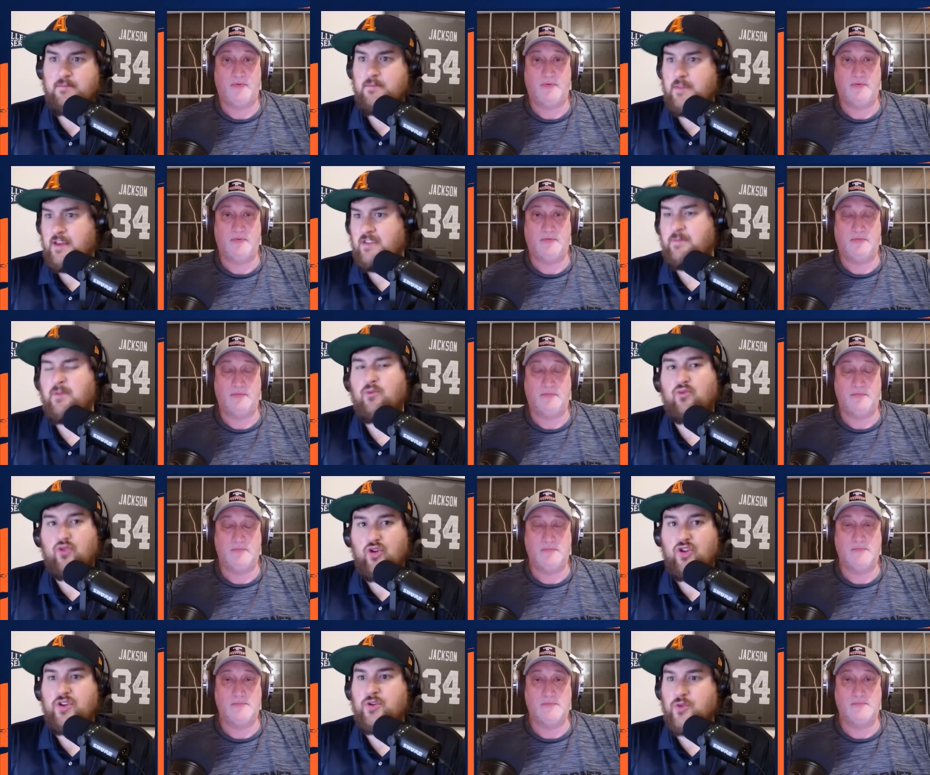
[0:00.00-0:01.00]
Speaker 1: he's been
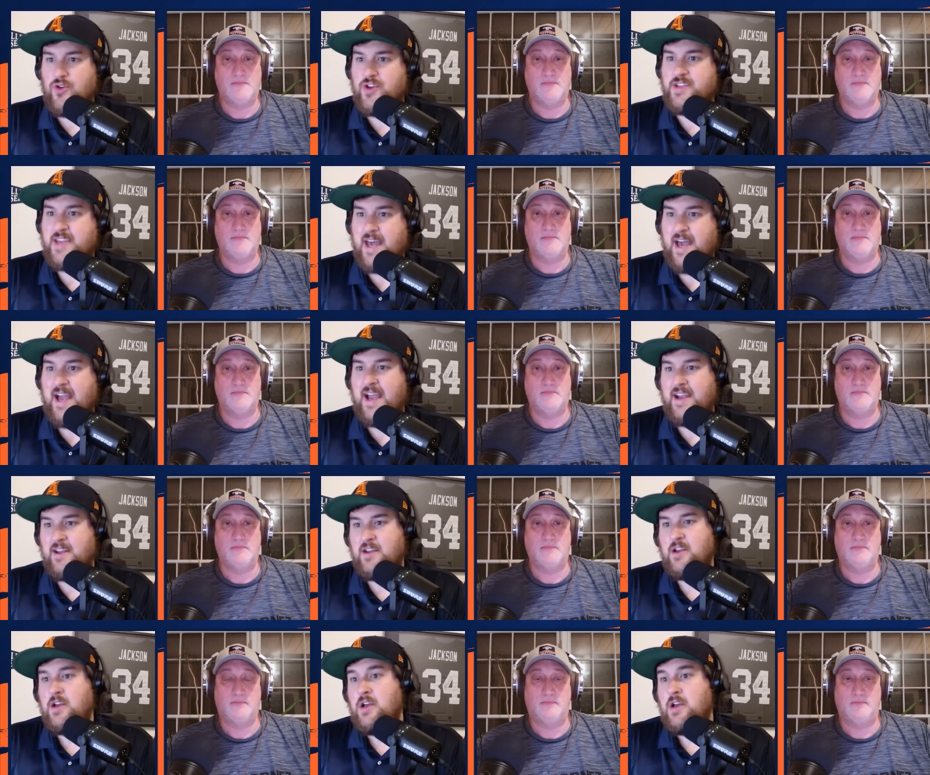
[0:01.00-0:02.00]
really, really tied
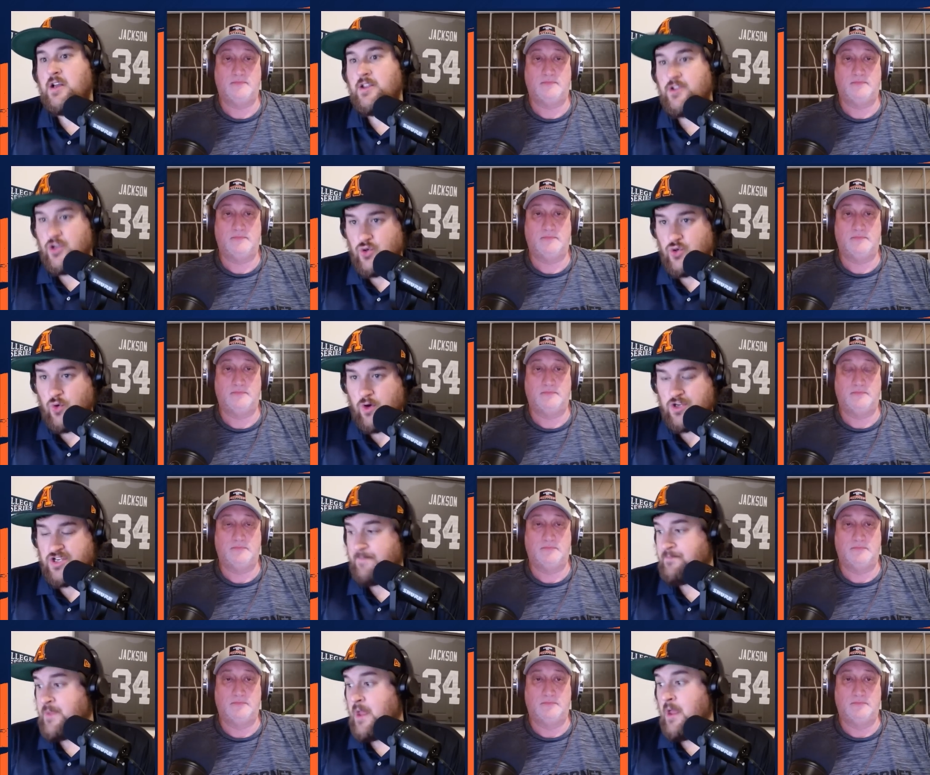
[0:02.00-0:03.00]
to Georgia.
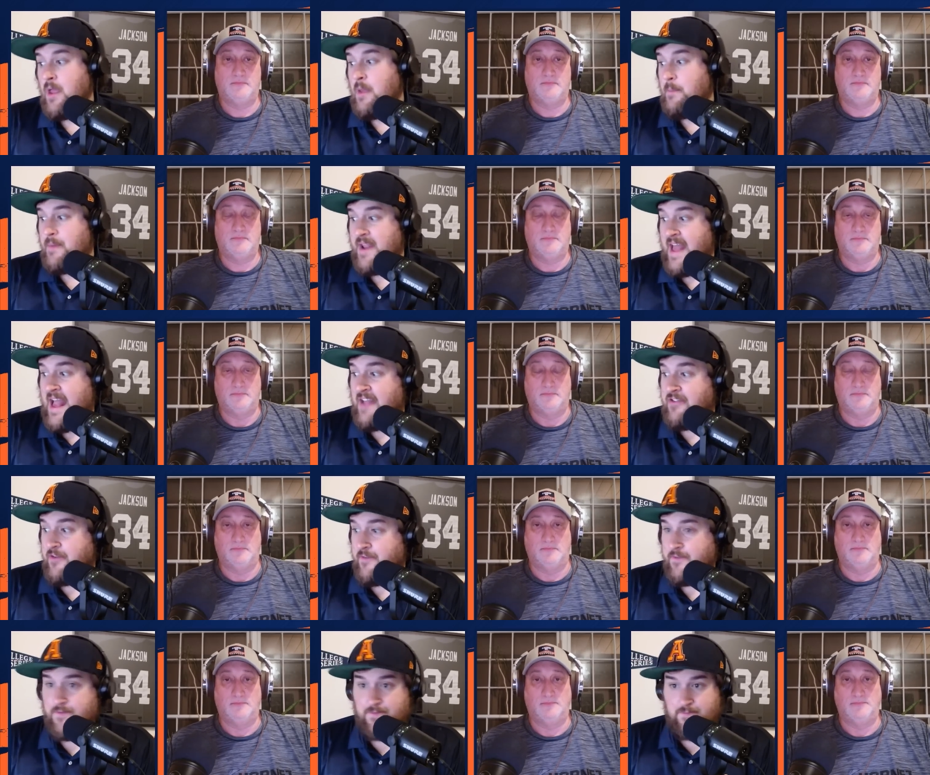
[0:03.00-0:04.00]
But as
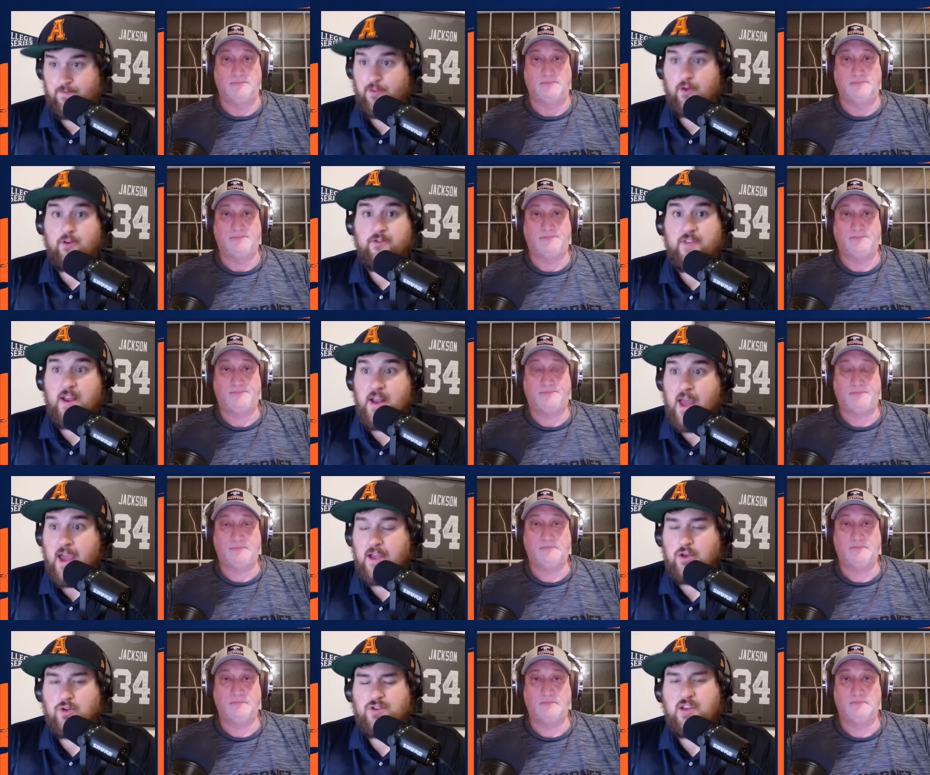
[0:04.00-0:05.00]
of Thursday
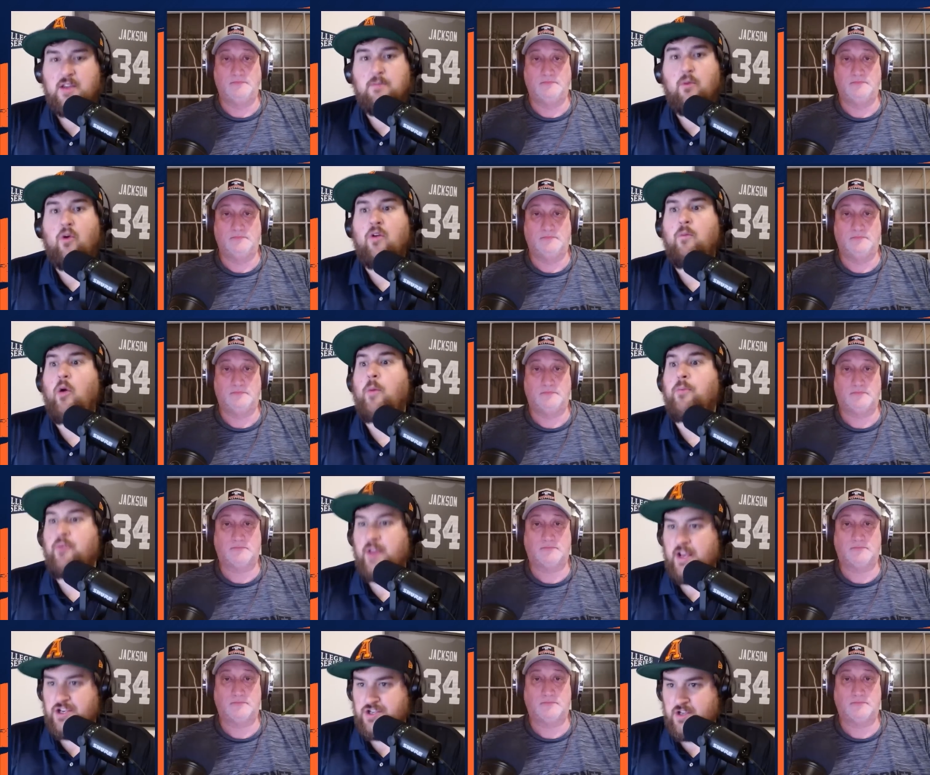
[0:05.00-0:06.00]
night, you're seeing more and more
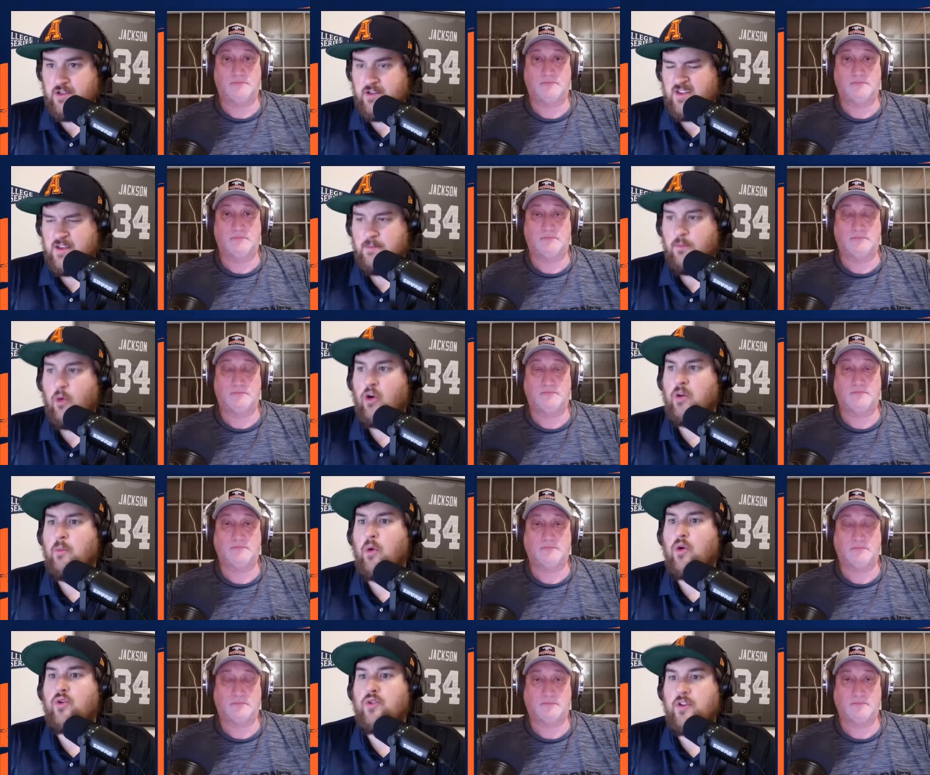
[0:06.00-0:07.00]
predictions, more and
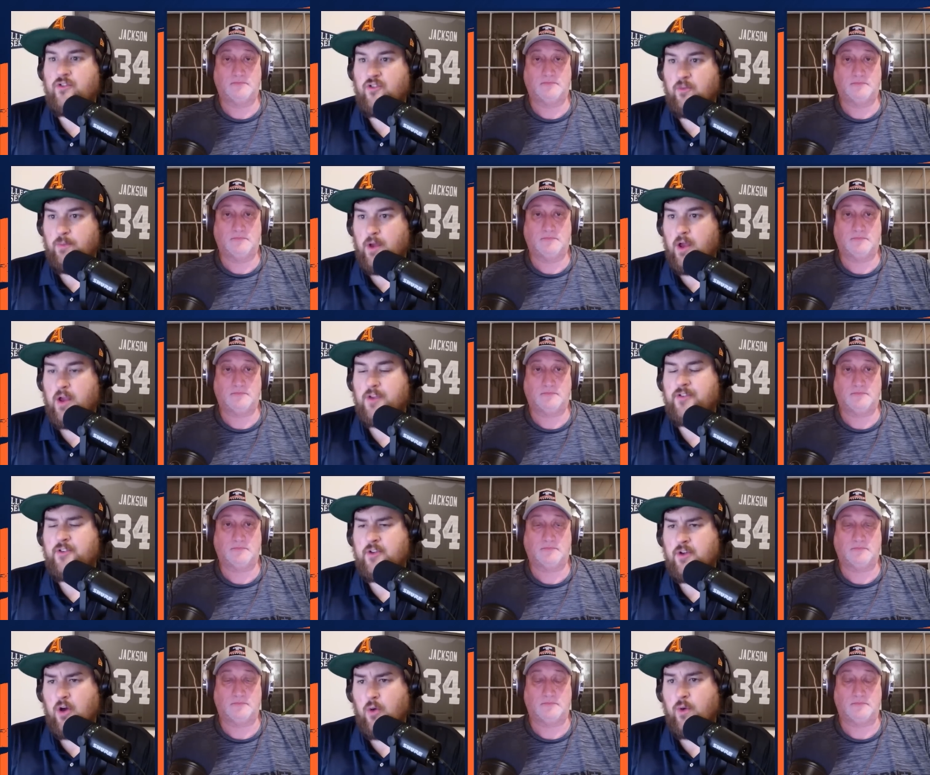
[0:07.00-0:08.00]
more crystal balls
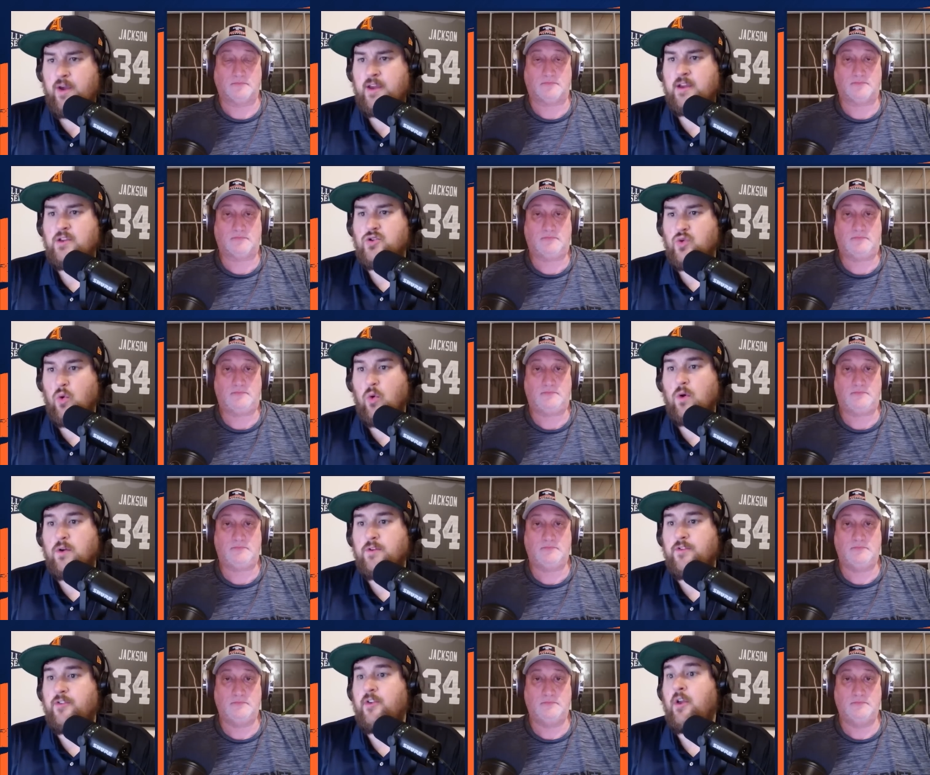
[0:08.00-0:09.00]
going
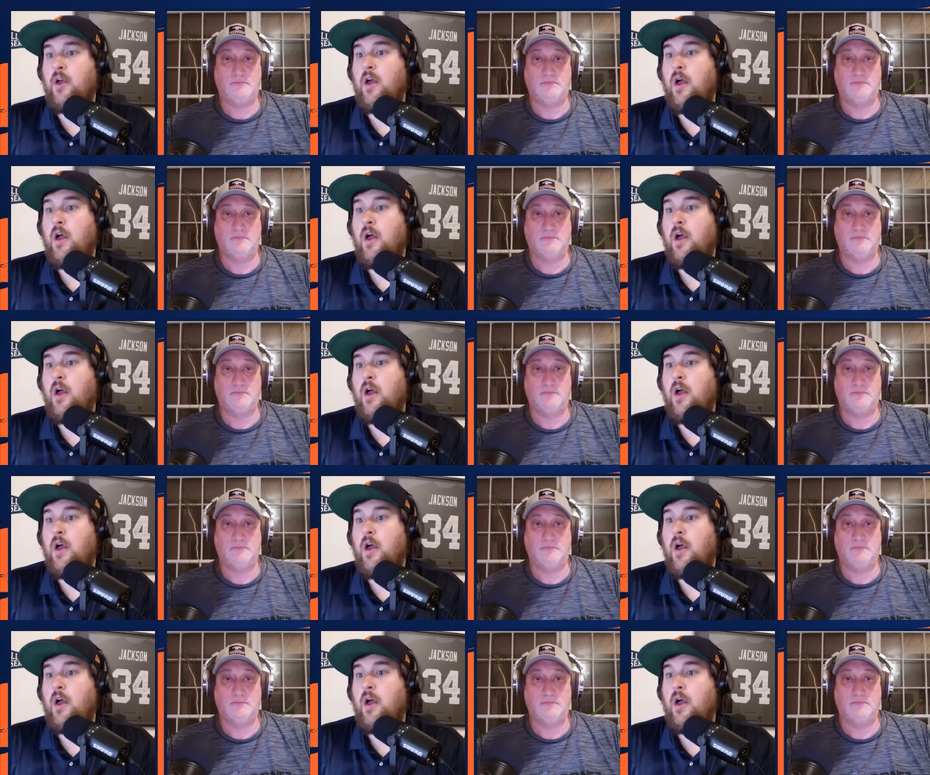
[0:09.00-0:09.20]
towards